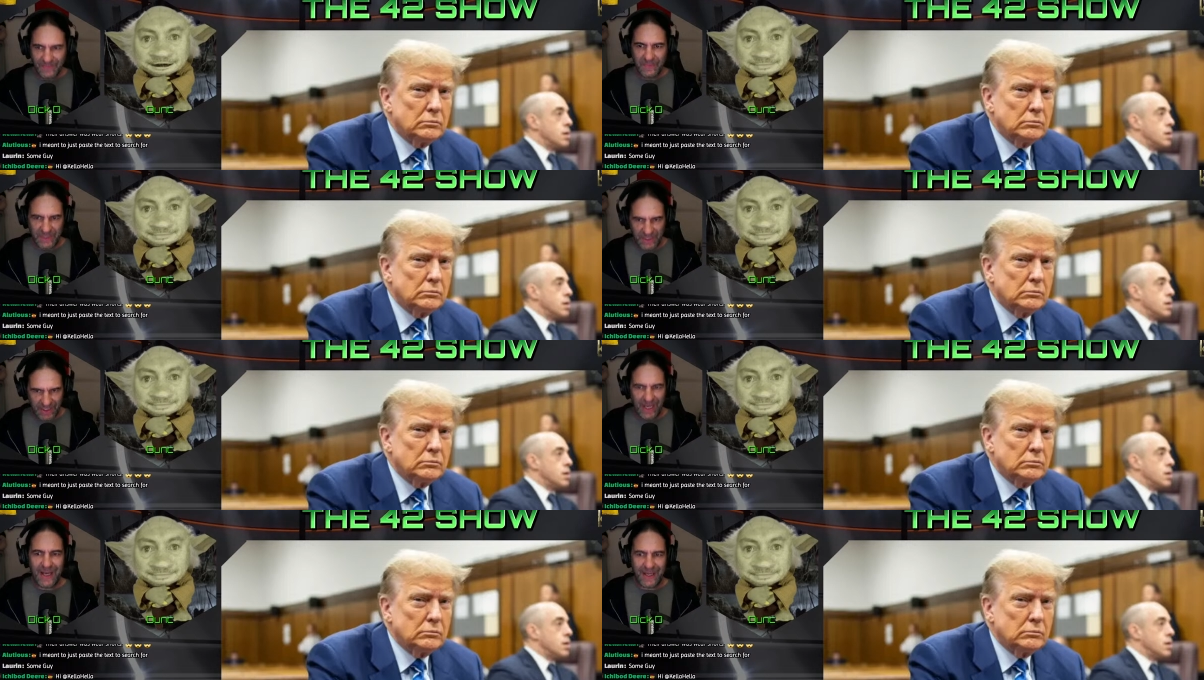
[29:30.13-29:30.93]

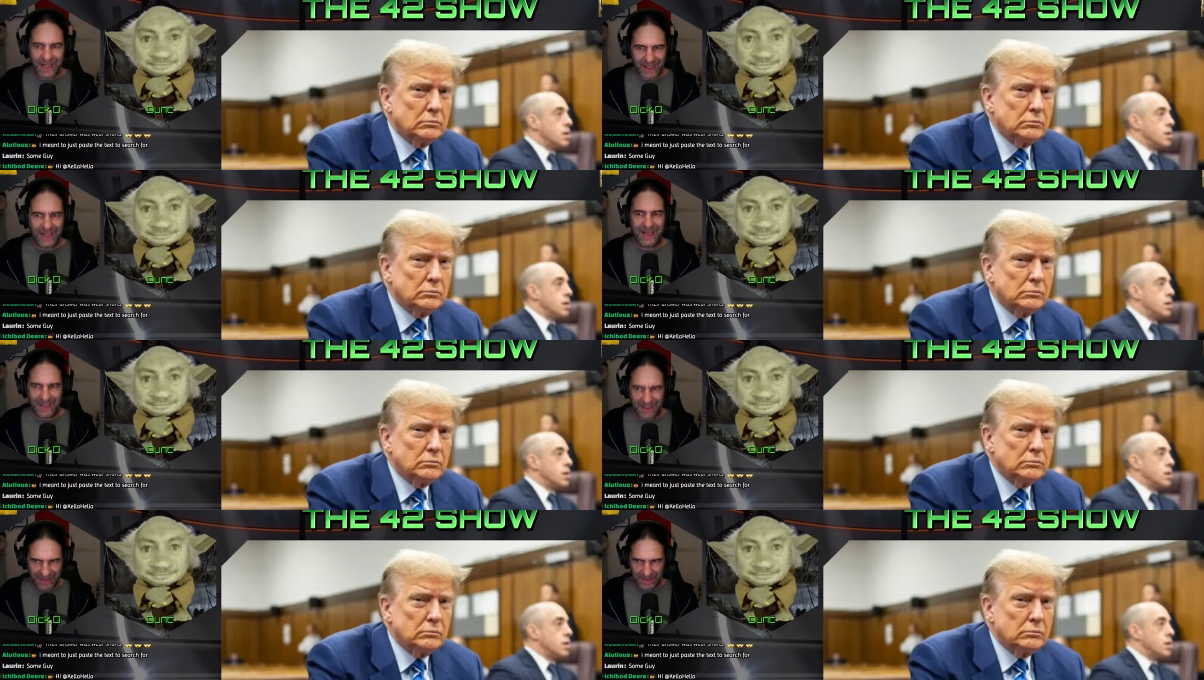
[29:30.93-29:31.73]

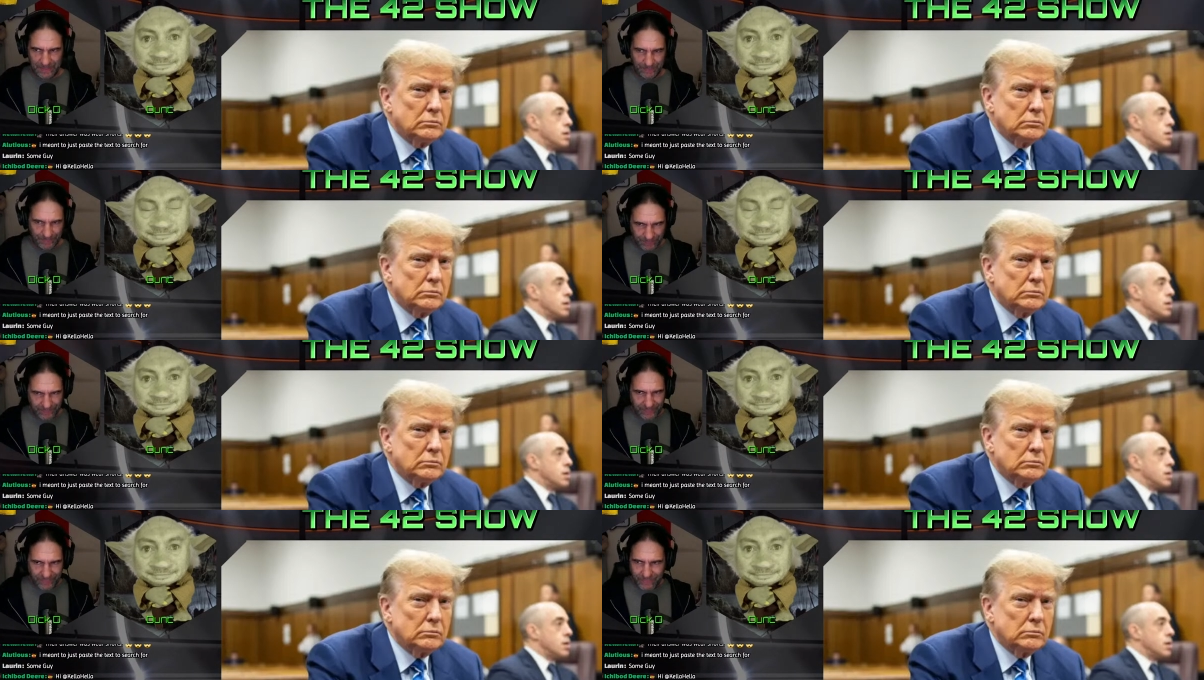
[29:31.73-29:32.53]
Speaker 1: Yeah.
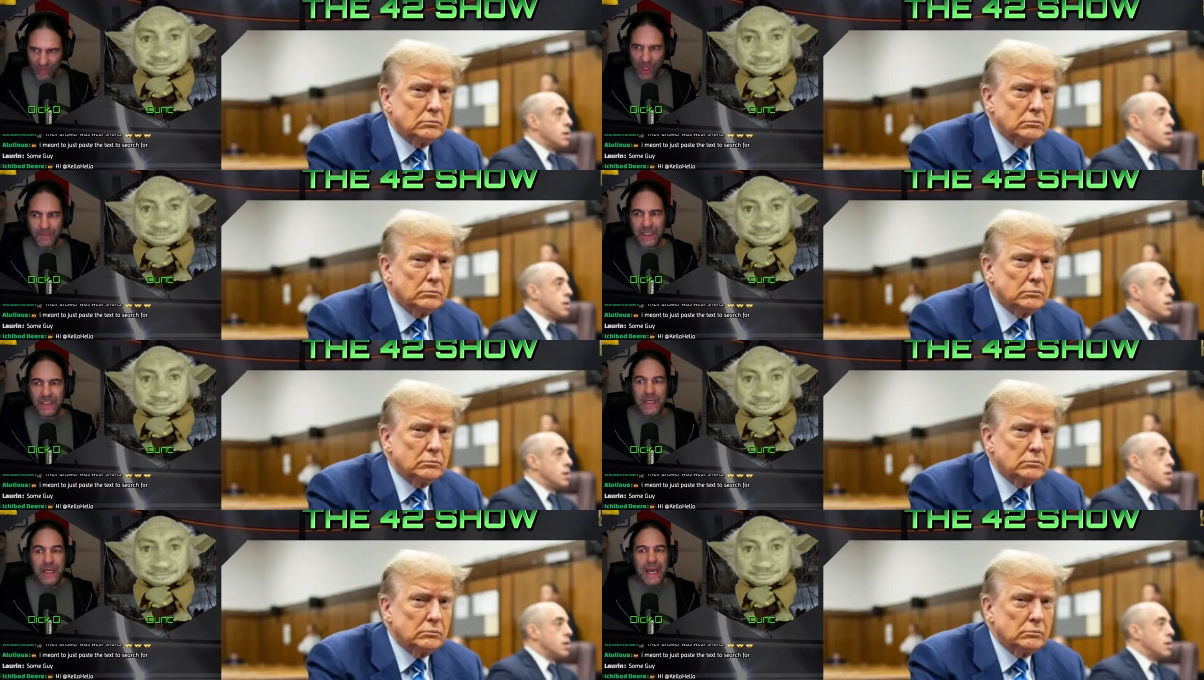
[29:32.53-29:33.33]
I mean,
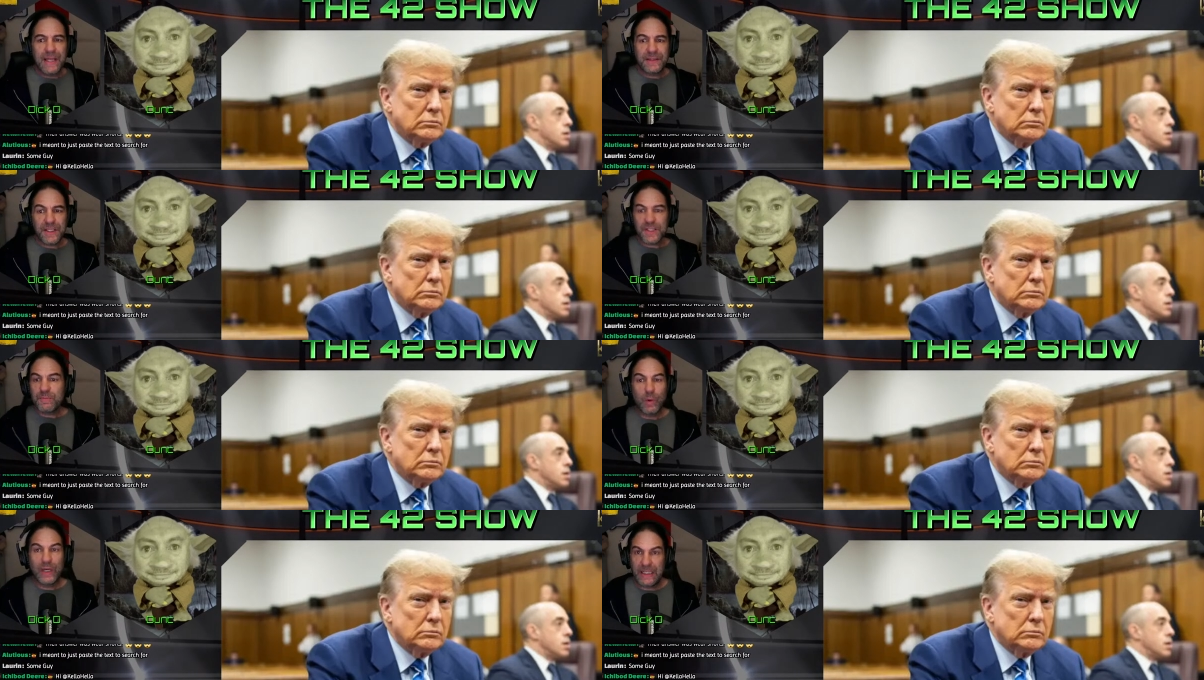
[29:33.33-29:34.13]
at this
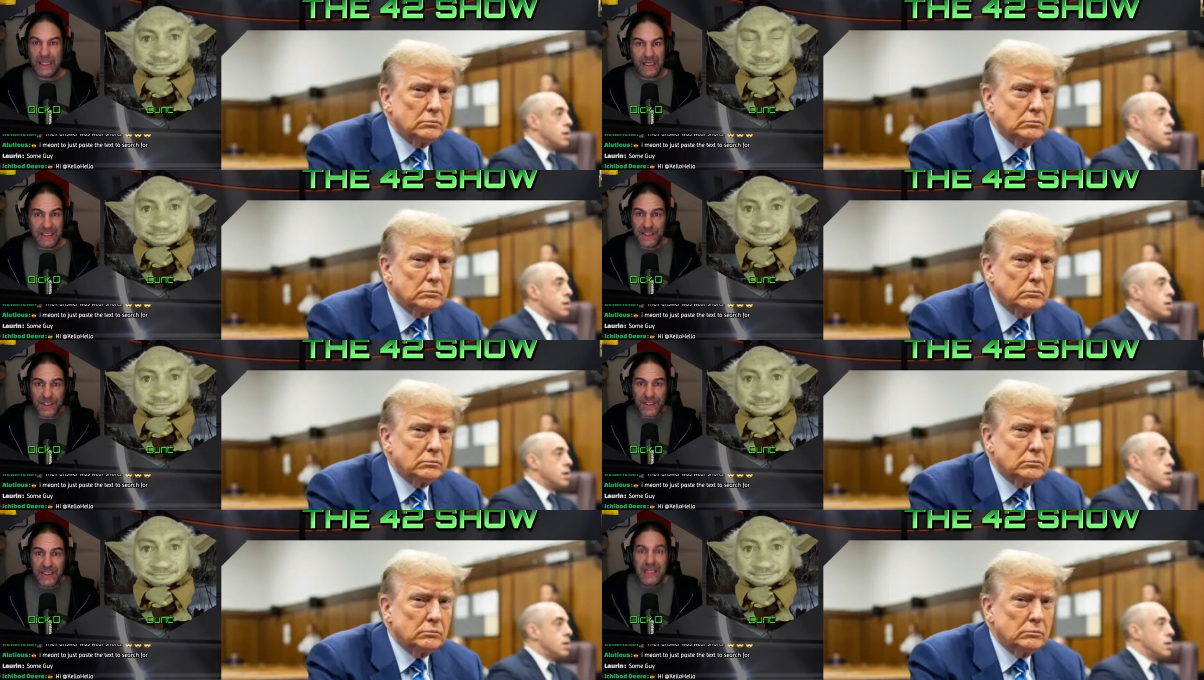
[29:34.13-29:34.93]
point, he
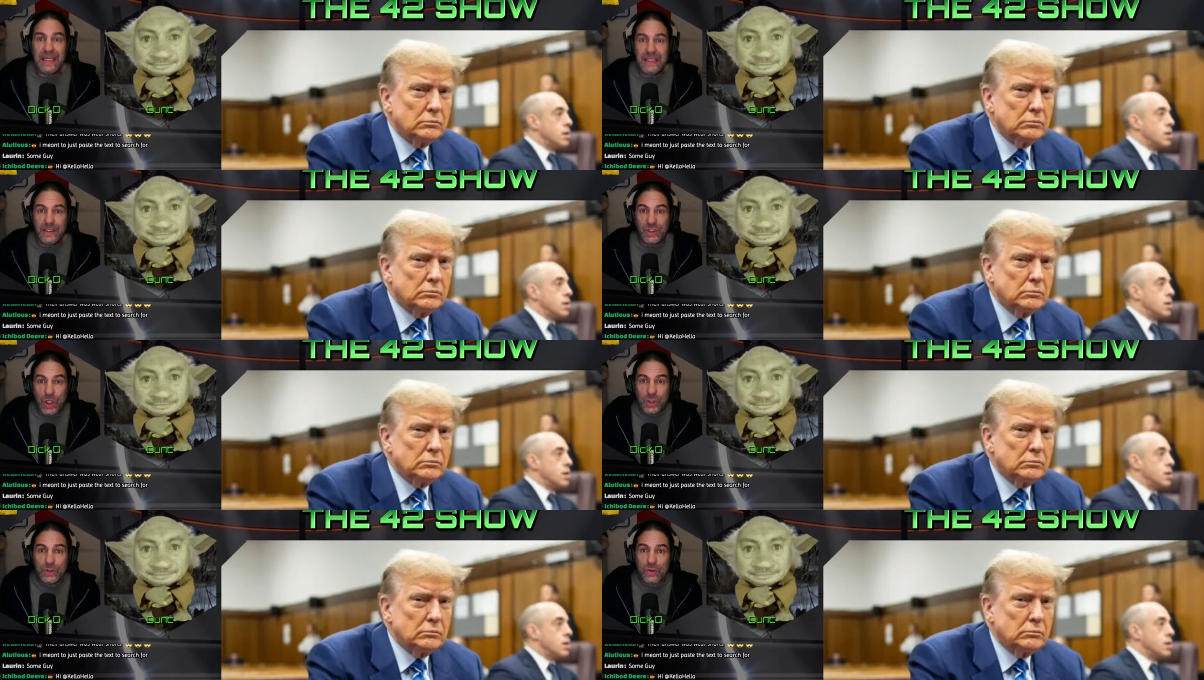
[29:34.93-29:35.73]
just can't
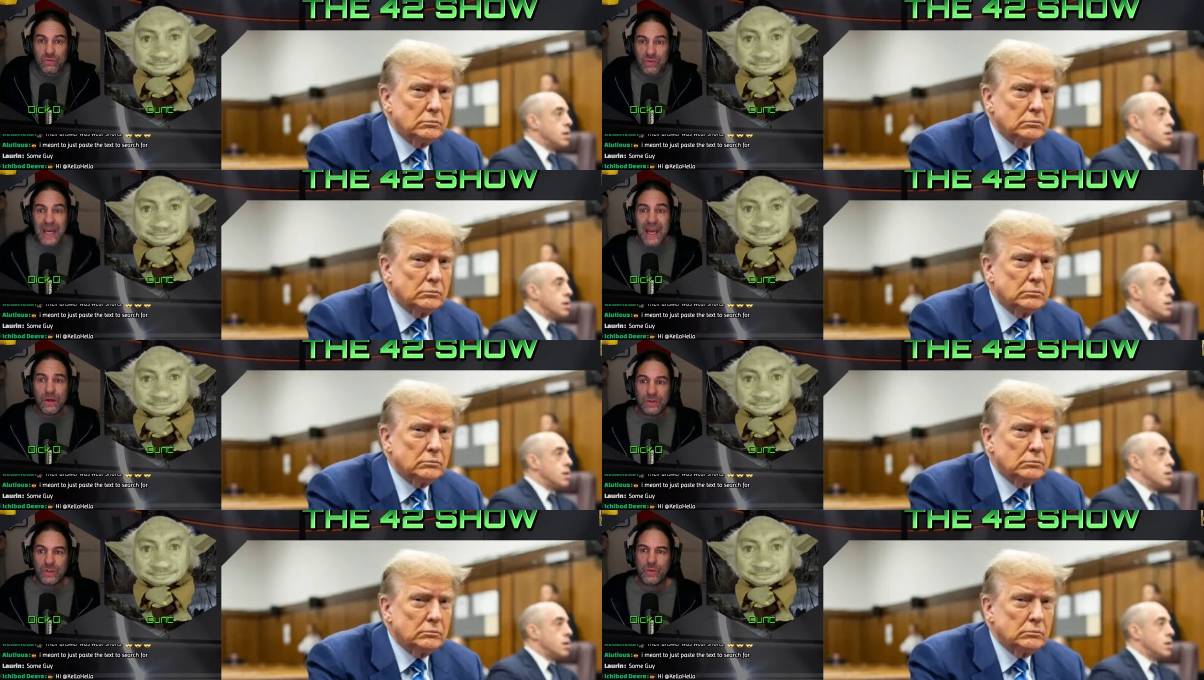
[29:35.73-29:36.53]
turn
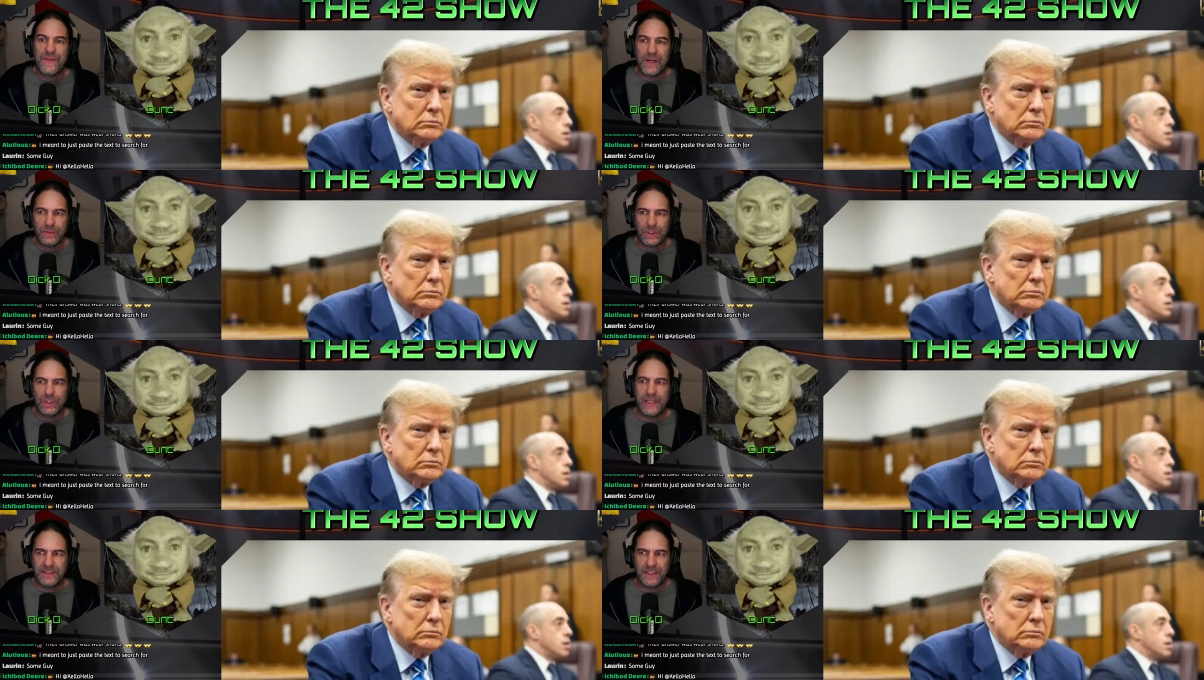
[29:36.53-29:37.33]
around without
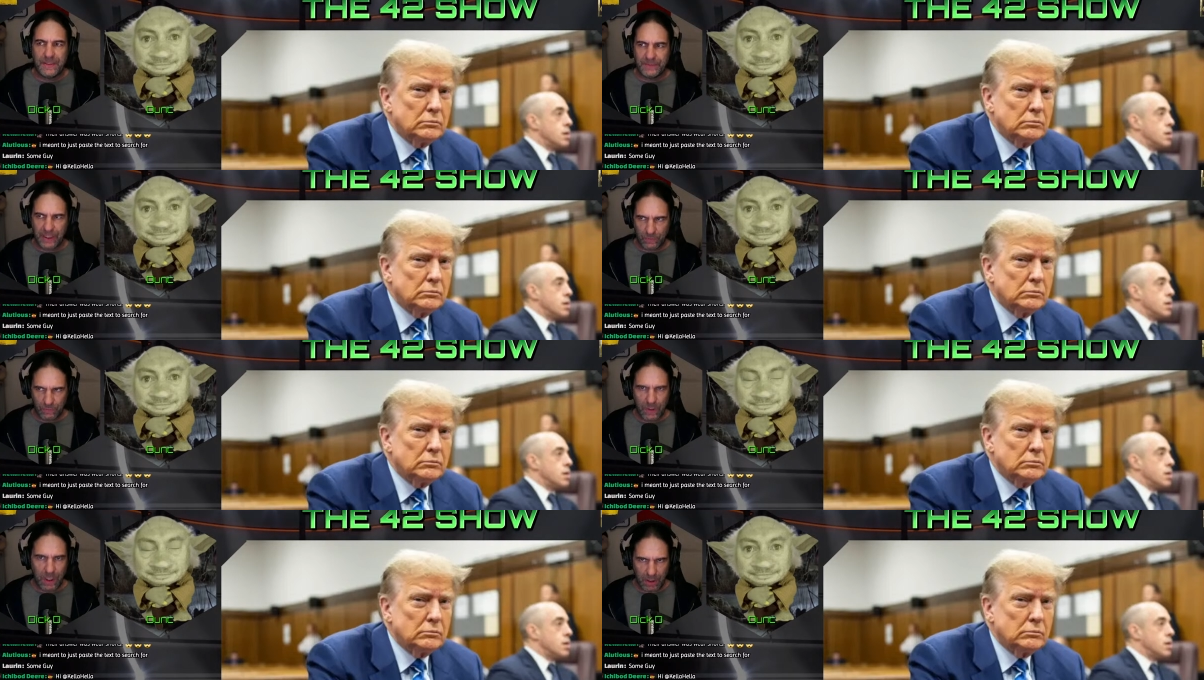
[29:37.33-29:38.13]
doing something
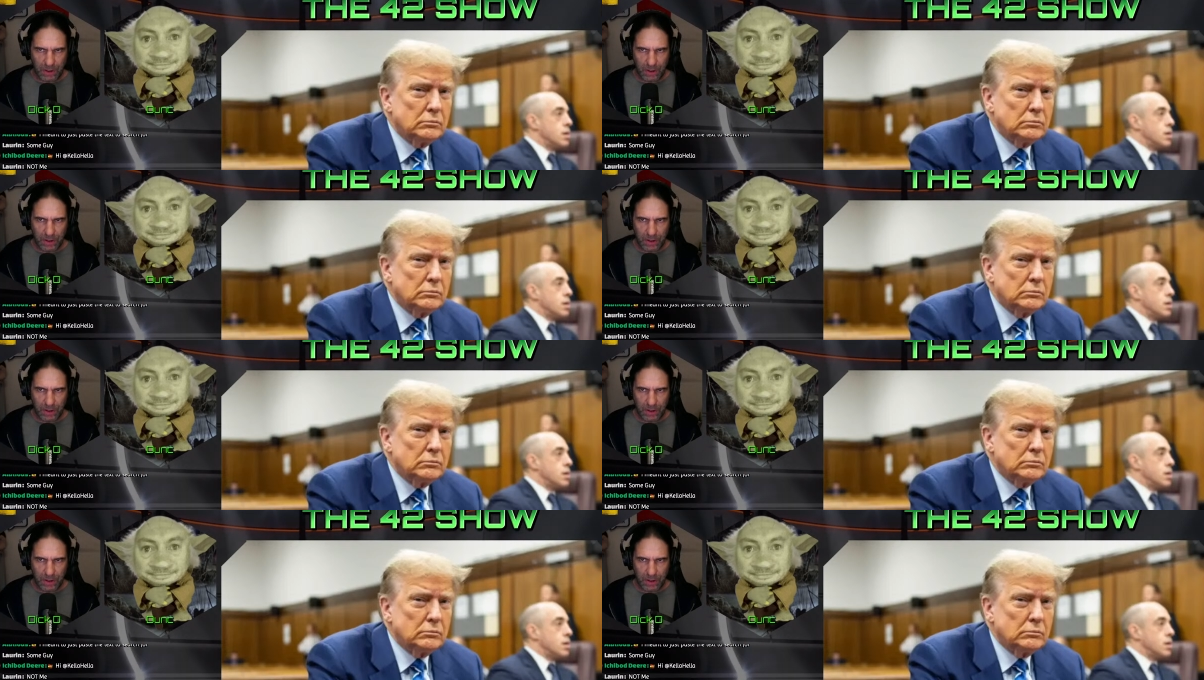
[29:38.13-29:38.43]
wrong.